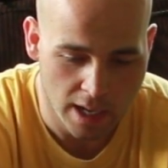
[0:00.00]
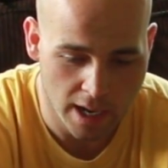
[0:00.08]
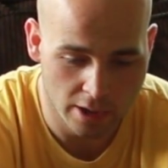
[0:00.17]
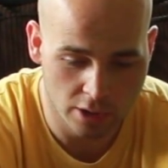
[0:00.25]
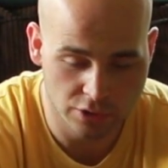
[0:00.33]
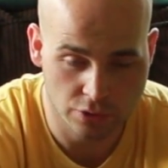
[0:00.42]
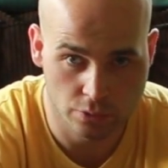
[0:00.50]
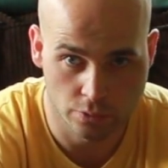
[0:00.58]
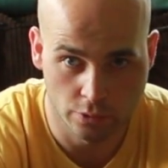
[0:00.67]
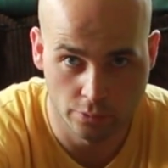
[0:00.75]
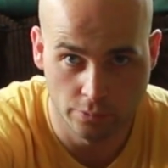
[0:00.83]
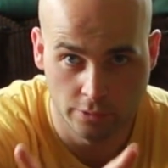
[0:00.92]
And also
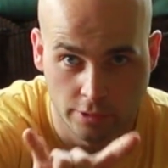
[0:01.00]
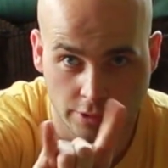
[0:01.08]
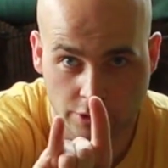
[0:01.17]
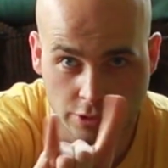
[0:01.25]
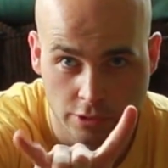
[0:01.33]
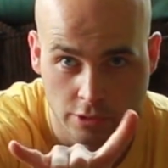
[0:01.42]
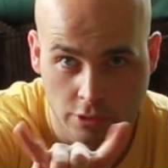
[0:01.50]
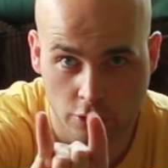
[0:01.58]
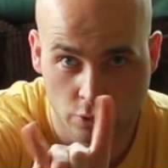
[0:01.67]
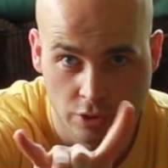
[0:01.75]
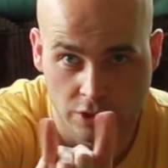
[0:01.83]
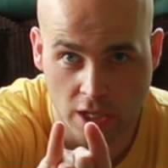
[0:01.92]
the
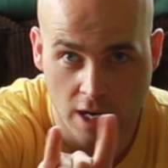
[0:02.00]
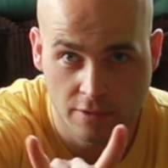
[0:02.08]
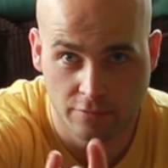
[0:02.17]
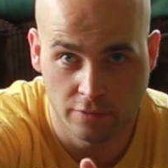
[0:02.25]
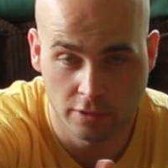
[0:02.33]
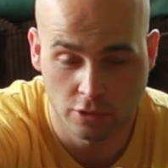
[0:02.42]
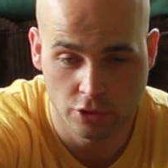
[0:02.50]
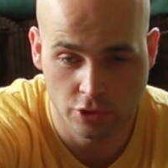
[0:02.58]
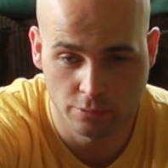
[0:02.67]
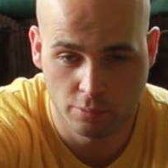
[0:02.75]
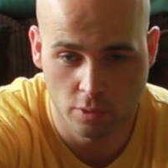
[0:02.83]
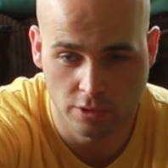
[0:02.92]
two side fingers,
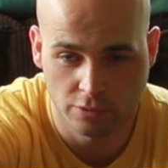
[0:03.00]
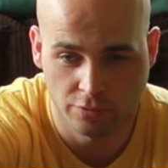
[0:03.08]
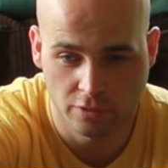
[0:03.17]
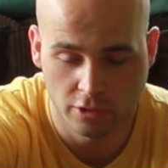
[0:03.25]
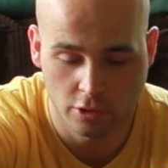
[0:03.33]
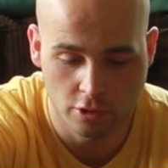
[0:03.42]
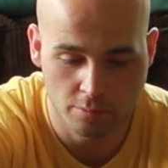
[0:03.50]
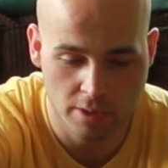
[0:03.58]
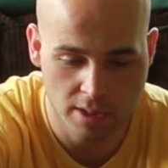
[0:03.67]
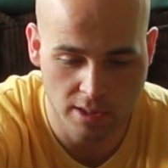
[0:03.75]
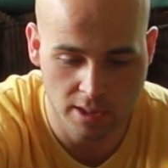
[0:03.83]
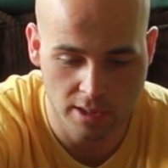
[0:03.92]
your pointer finger and your
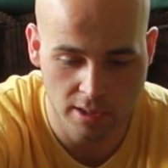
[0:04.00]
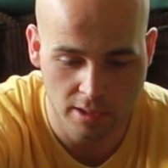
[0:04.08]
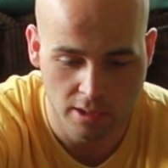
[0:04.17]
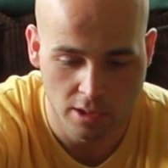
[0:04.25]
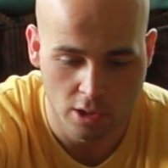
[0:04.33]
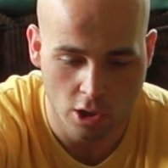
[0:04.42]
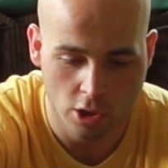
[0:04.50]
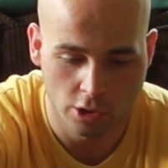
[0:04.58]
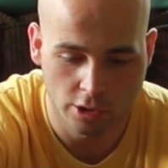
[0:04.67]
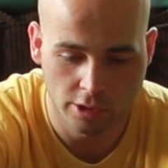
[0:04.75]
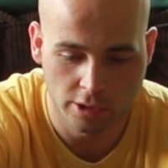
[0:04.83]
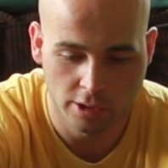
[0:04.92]
pinky, are
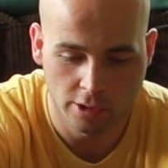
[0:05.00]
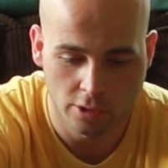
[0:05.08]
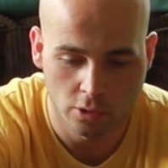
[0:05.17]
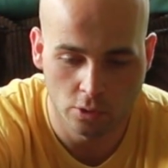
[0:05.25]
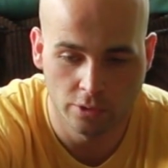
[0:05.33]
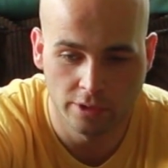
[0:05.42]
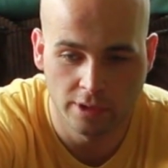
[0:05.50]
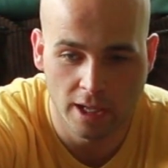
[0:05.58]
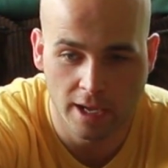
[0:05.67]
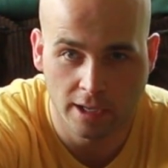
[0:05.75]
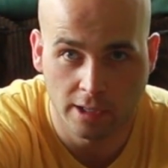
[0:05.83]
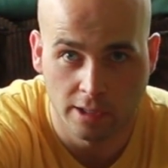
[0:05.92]
going to hold the
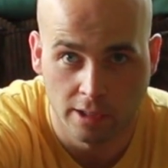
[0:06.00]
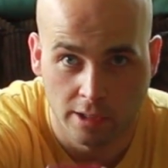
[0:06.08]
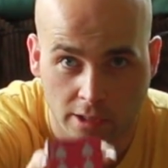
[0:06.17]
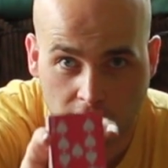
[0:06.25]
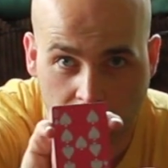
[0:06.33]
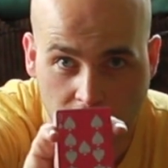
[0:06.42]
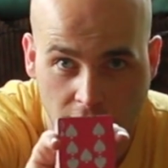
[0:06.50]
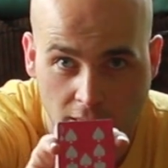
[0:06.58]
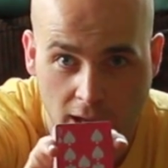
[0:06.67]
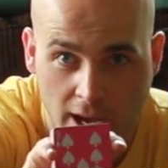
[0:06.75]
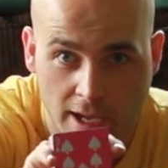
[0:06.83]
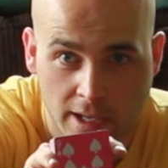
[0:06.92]
deck like
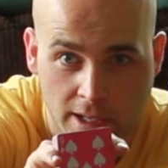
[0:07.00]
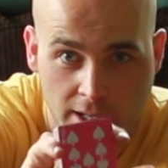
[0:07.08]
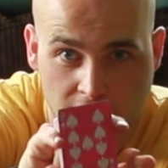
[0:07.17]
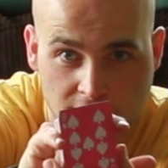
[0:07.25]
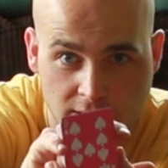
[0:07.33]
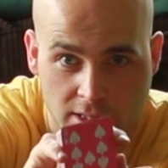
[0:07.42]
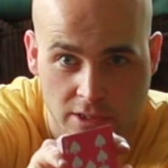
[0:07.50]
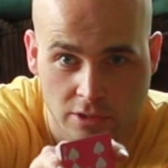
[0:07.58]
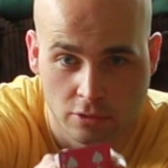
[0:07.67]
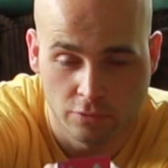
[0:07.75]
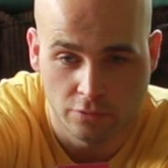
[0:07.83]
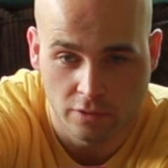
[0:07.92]
that, as these
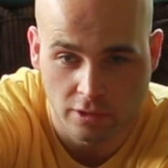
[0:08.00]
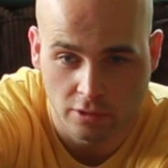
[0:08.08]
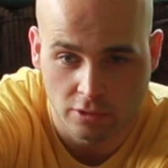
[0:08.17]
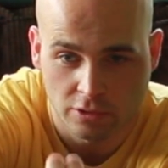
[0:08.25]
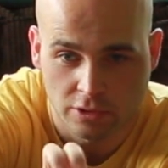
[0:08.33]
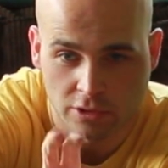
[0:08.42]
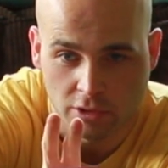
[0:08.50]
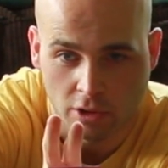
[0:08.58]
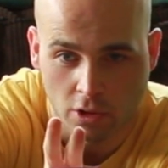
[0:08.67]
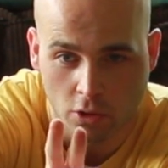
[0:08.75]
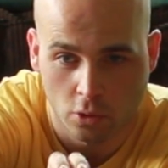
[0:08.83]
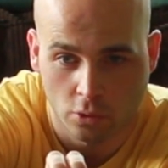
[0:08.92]
two fingers
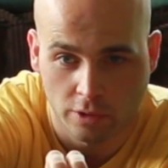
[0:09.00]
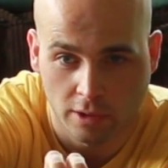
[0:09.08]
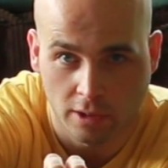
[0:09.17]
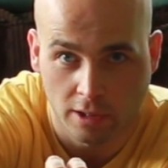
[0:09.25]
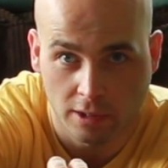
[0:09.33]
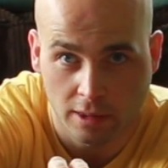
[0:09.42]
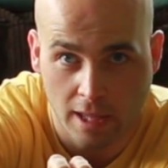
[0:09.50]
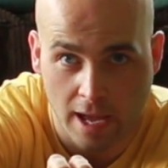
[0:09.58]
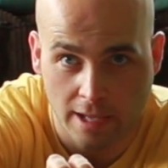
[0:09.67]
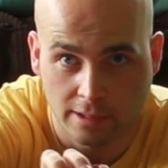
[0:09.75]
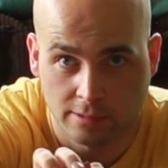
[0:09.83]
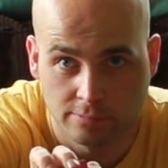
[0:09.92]
are holding it like
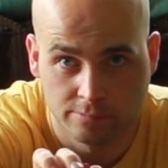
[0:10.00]
that.